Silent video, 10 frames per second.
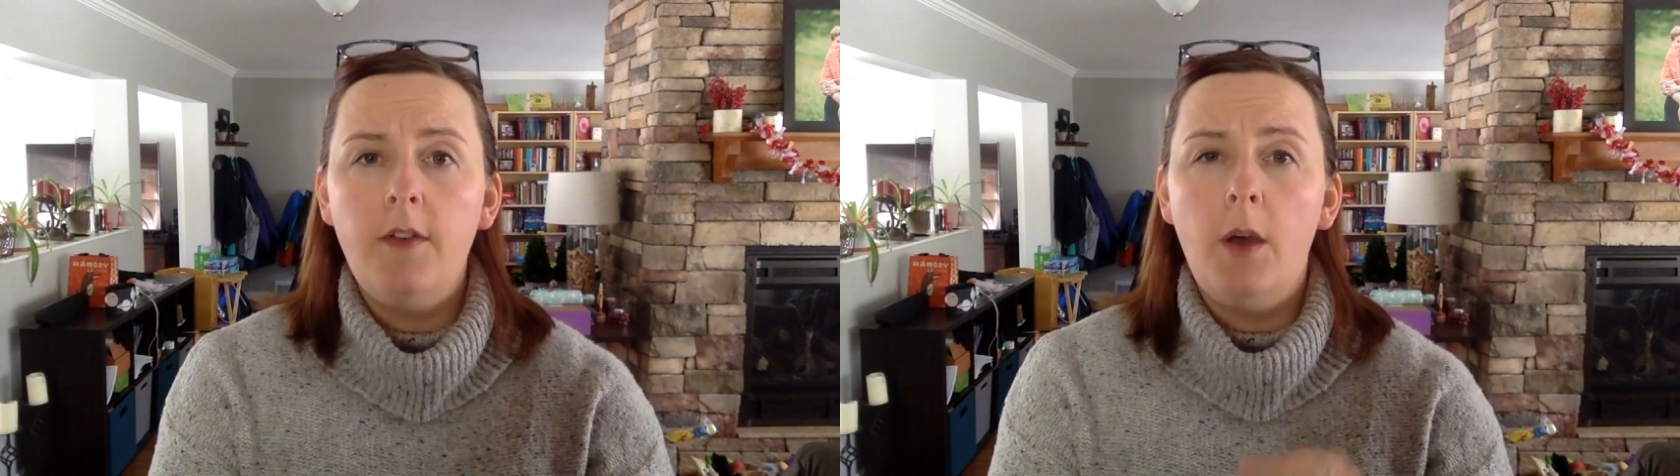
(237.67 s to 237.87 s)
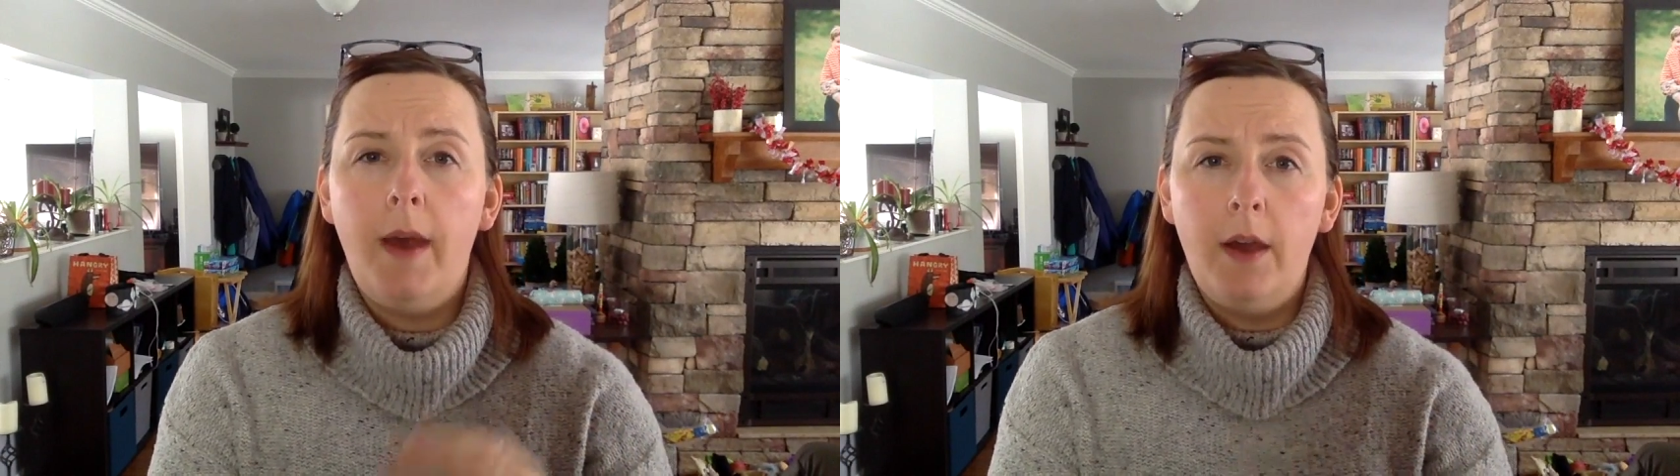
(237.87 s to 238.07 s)

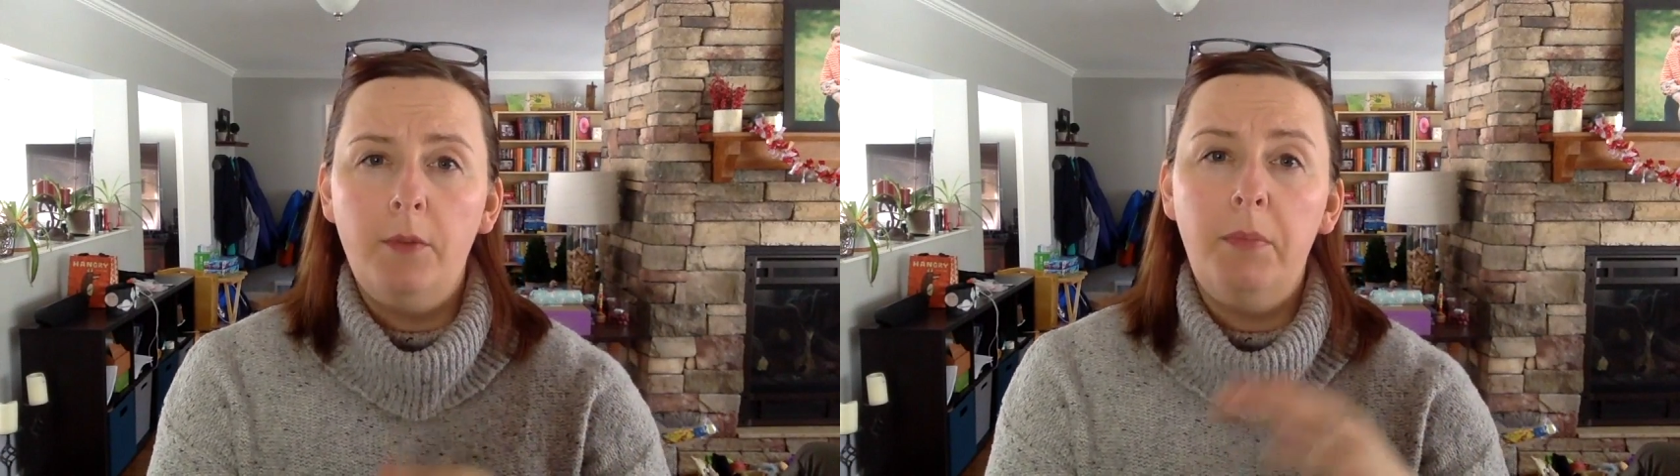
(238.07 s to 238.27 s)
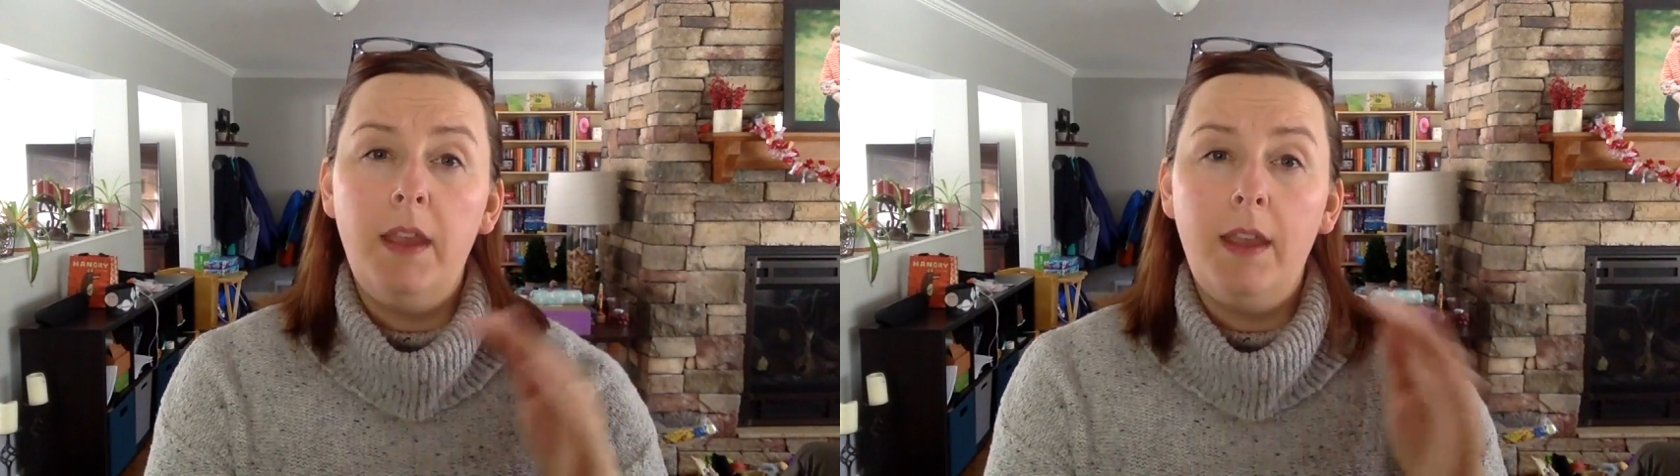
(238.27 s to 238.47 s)

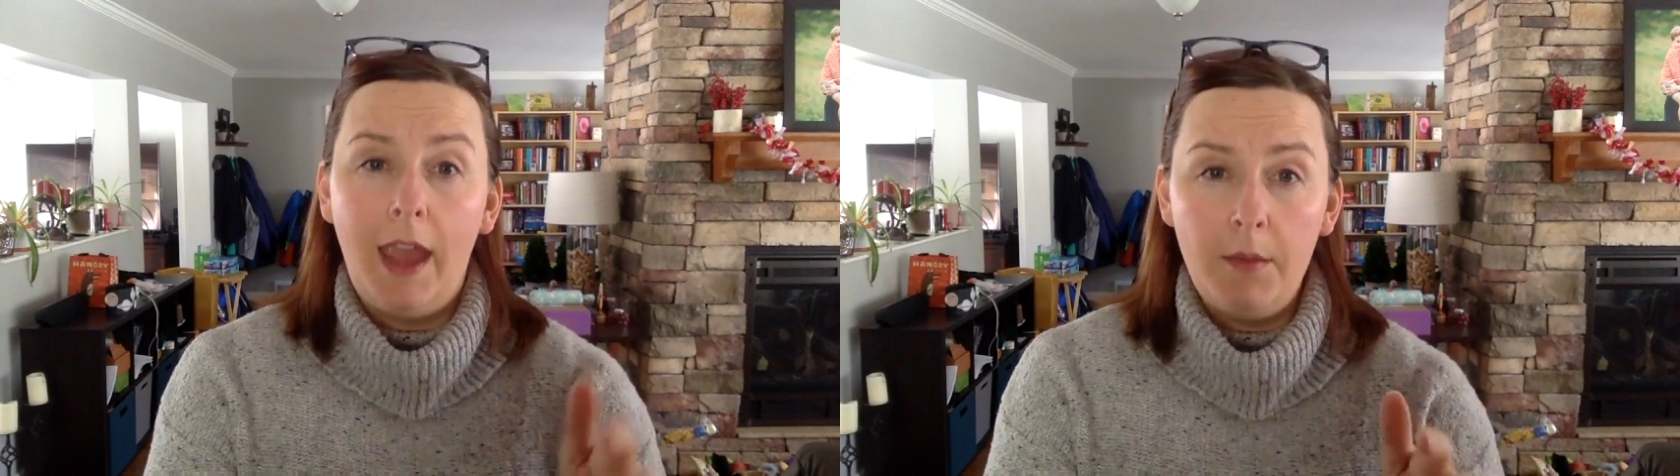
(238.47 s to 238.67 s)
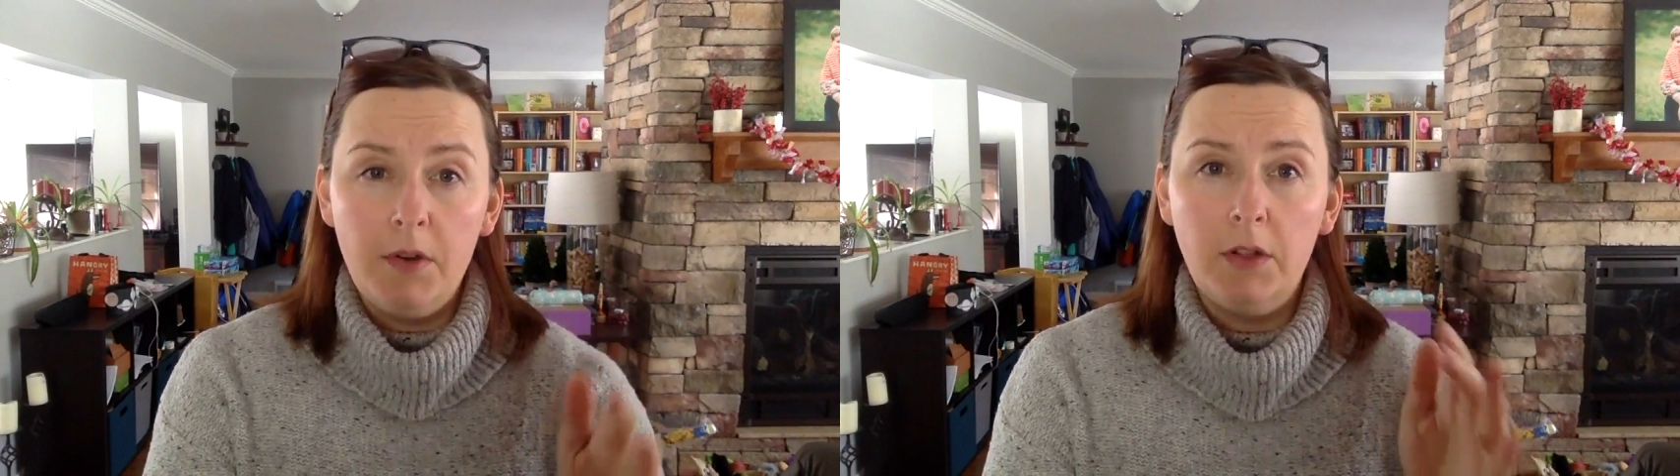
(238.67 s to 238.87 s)
about being
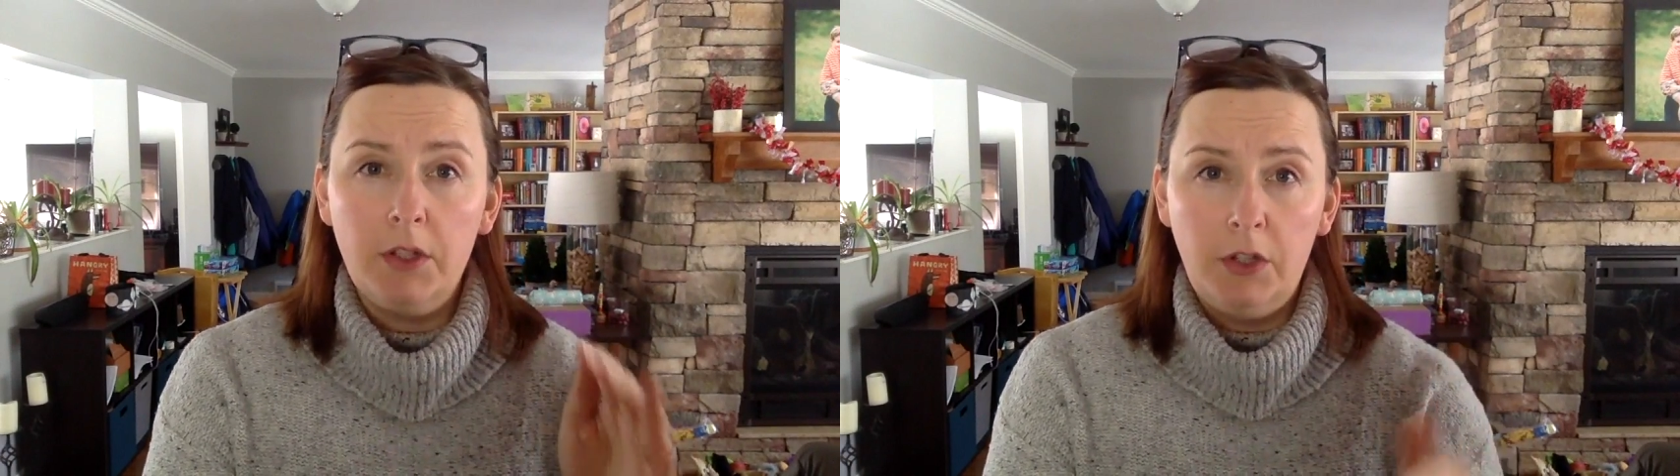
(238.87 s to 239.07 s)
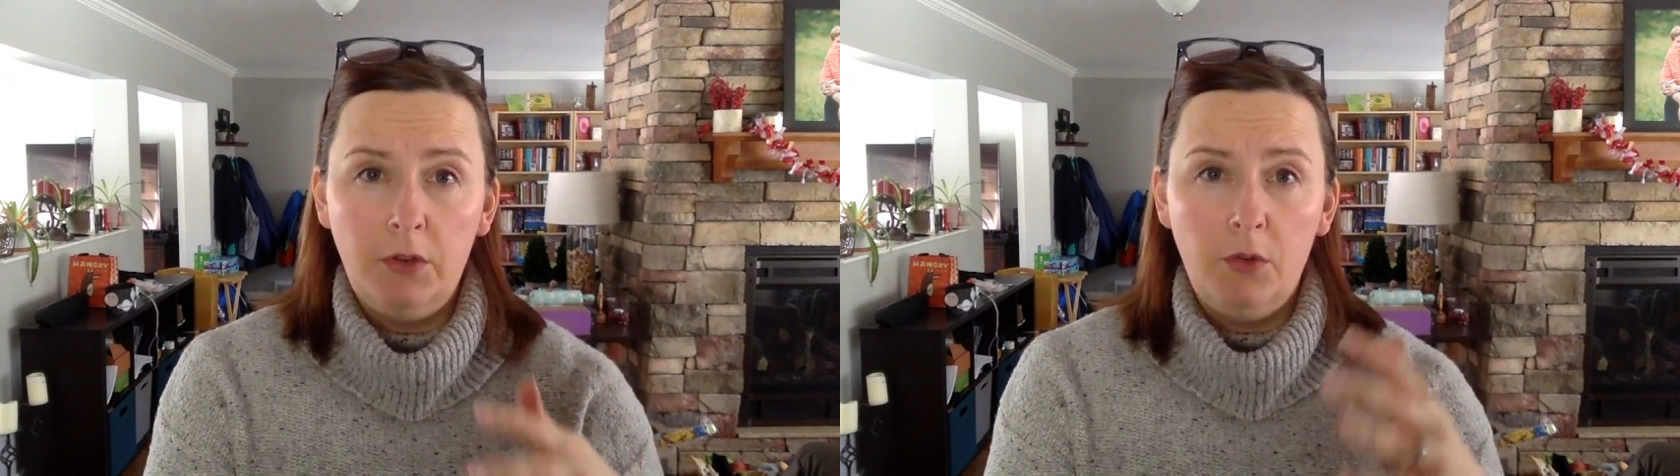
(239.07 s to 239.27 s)
able
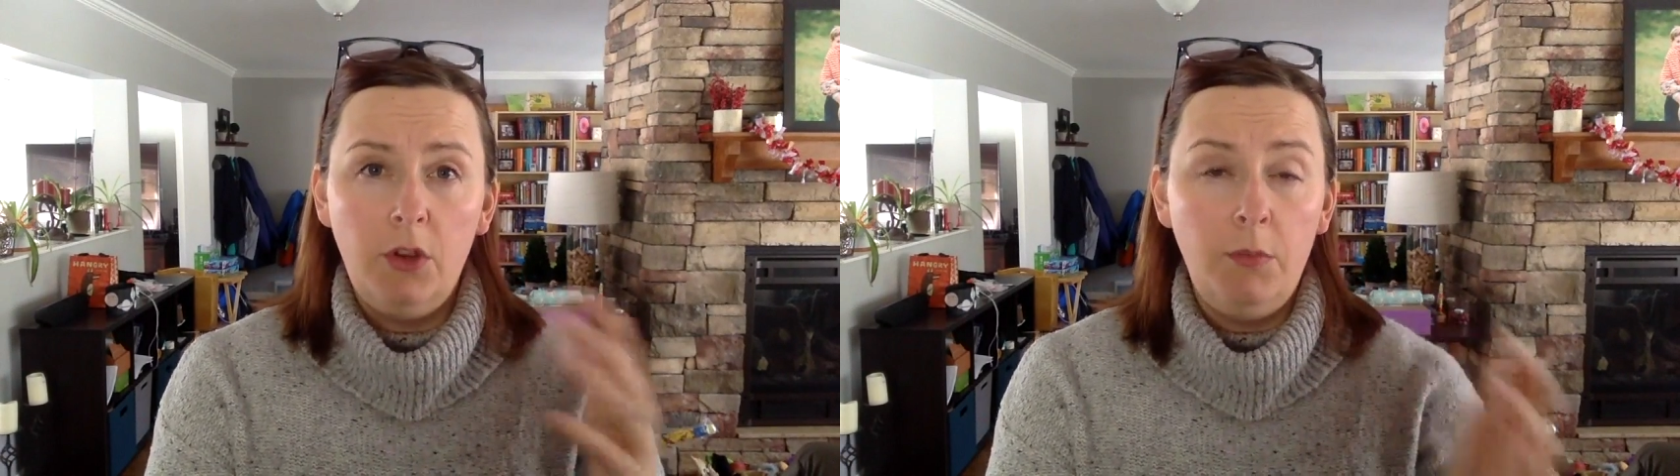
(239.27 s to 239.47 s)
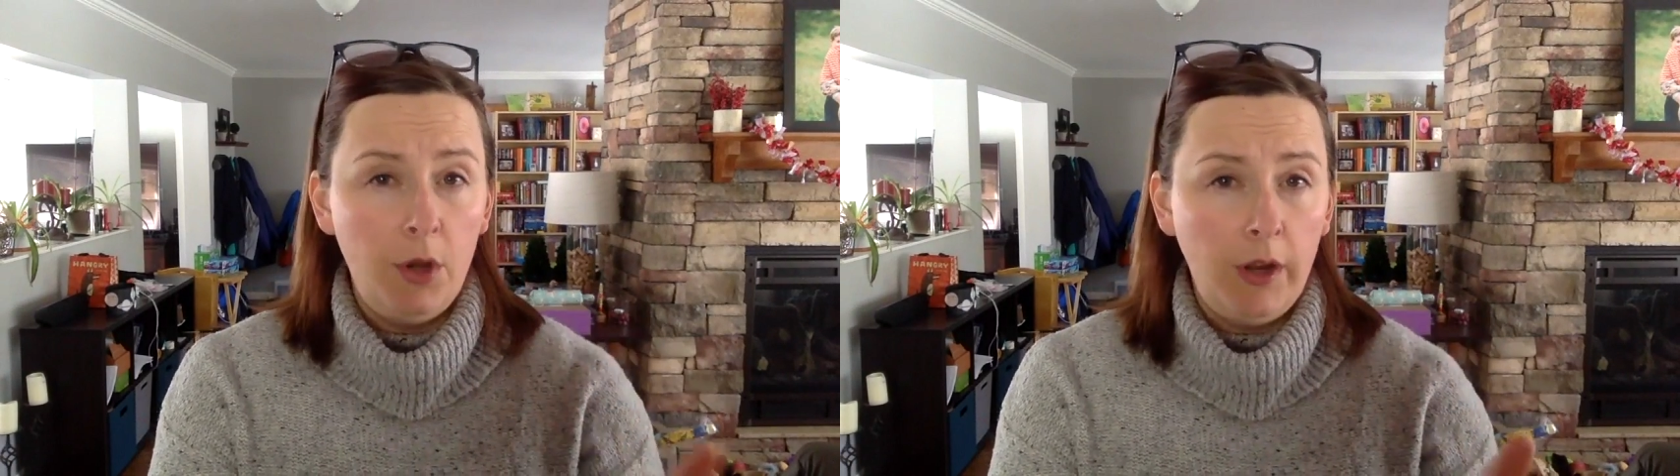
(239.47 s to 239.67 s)
to
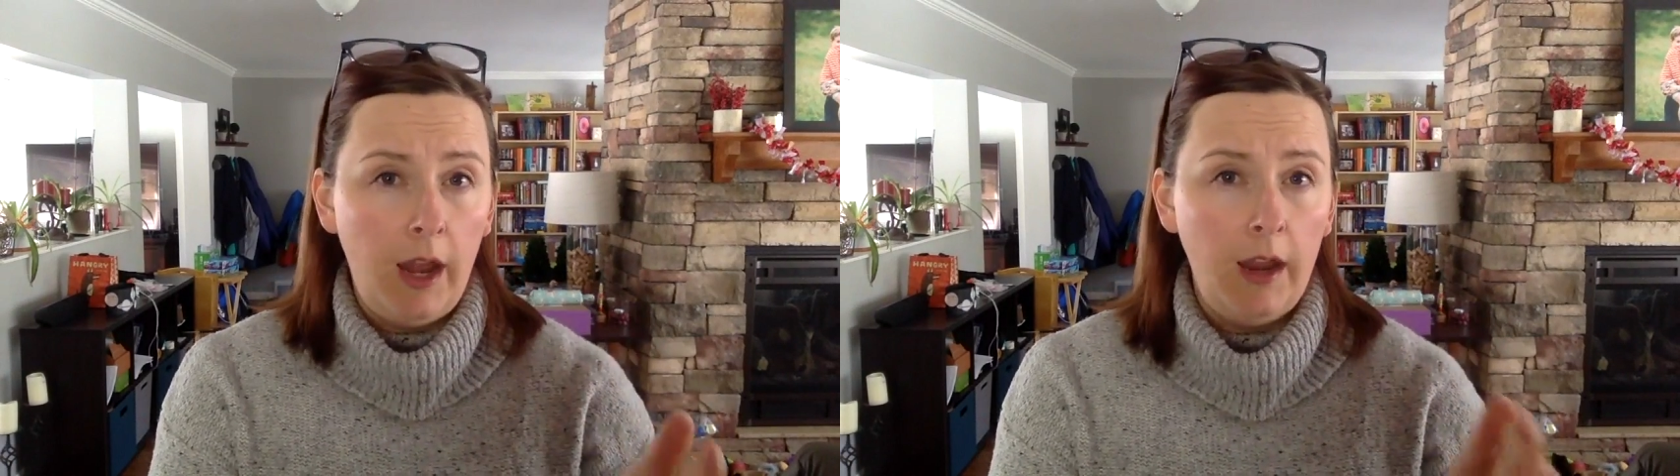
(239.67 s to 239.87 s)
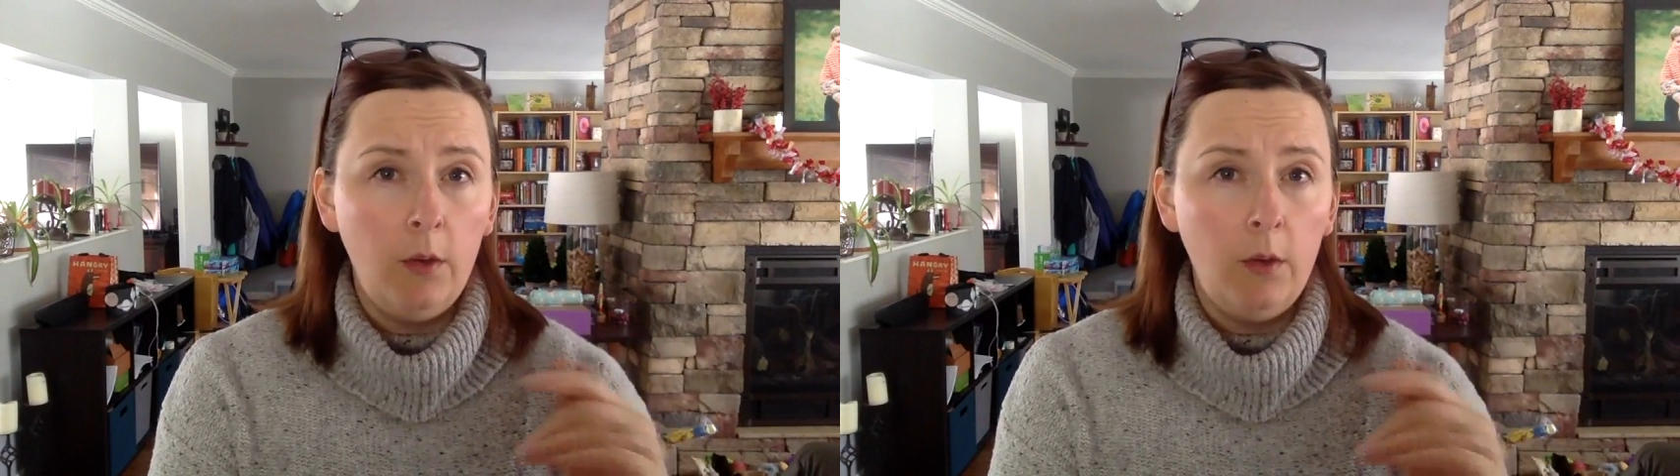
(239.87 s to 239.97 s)
communicate